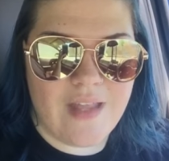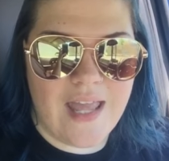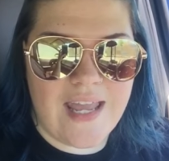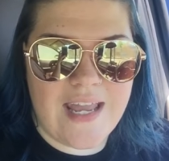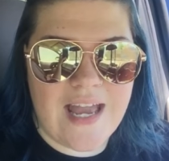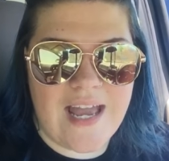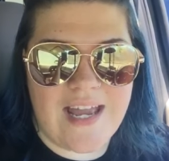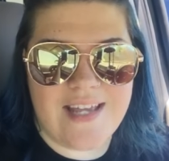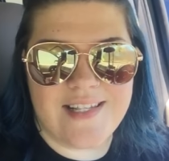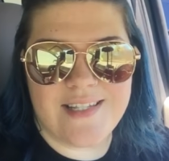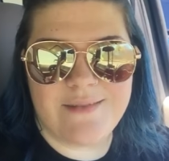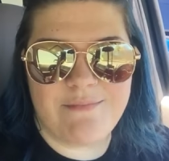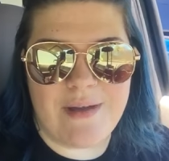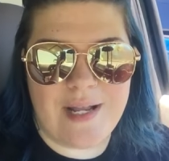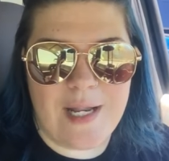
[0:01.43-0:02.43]
Hey
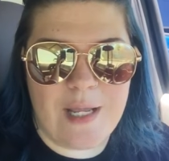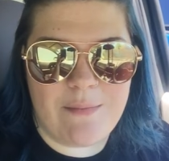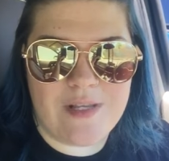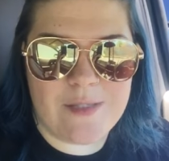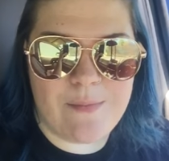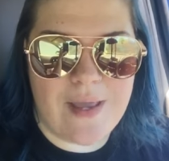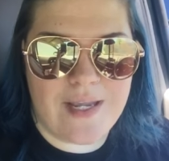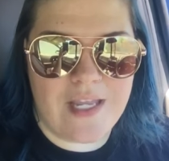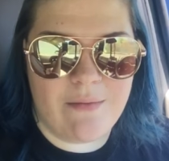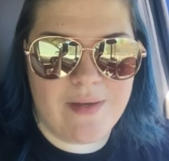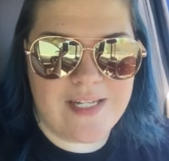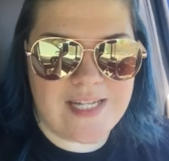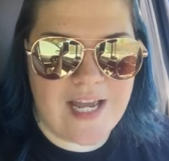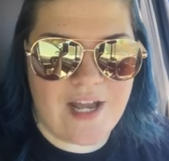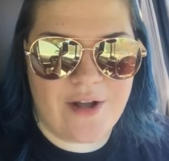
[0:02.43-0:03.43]
guys, my name is Becky
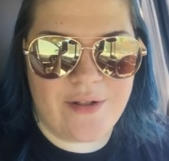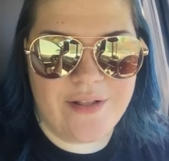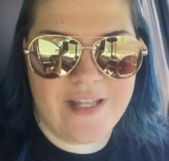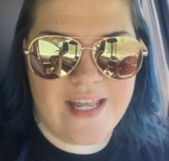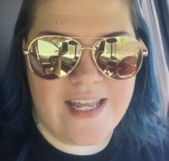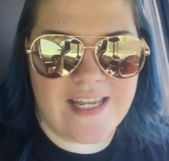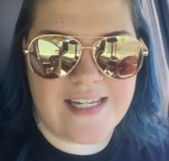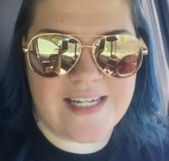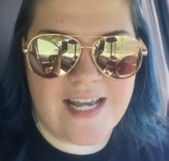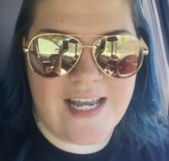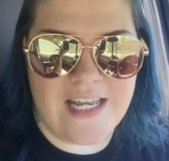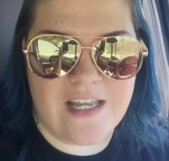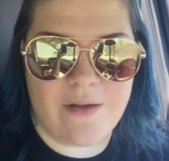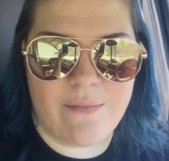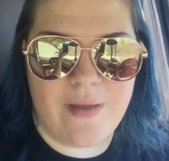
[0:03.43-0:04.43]
McDowell and
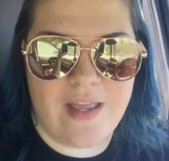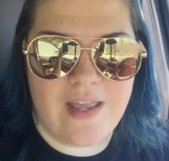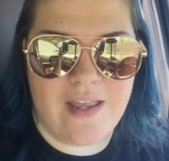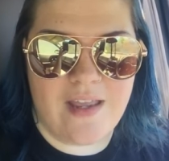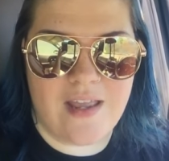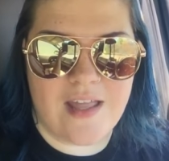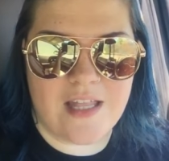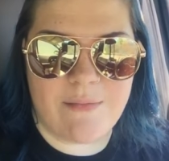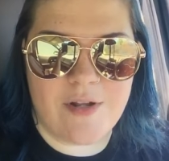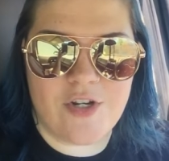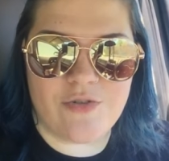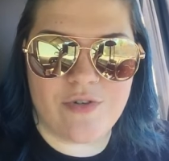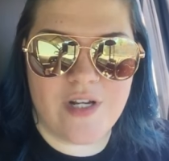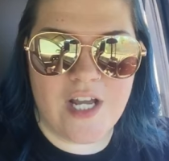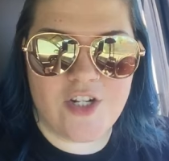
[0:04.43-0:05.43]
I am a
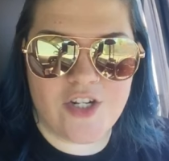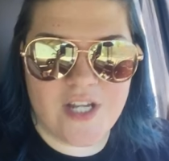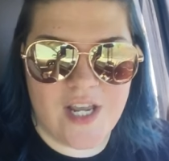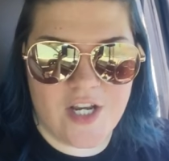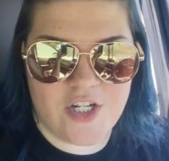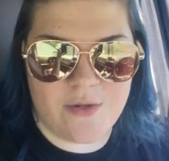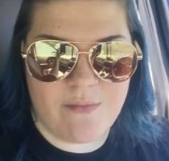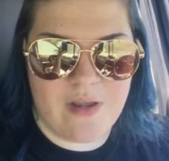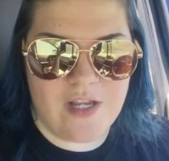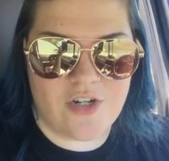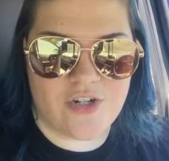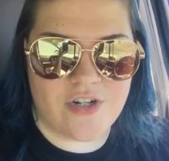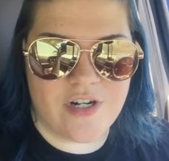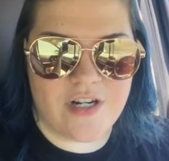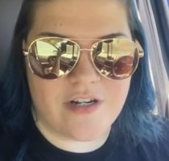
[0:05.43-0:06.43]
elementary education
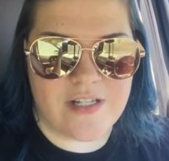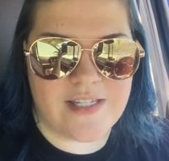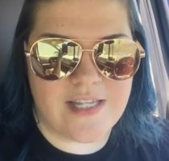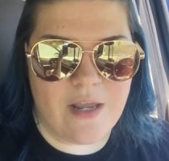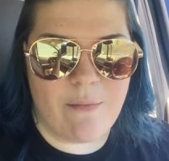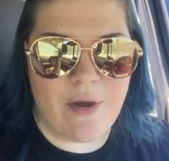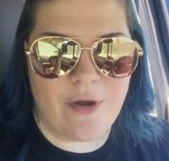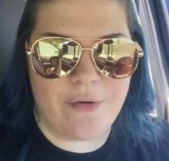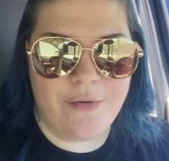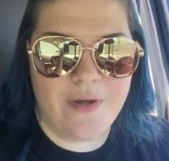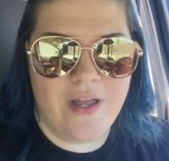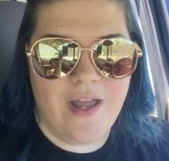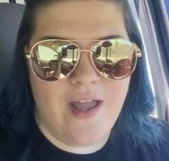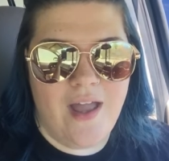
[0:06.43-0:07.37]
major here at SEMO.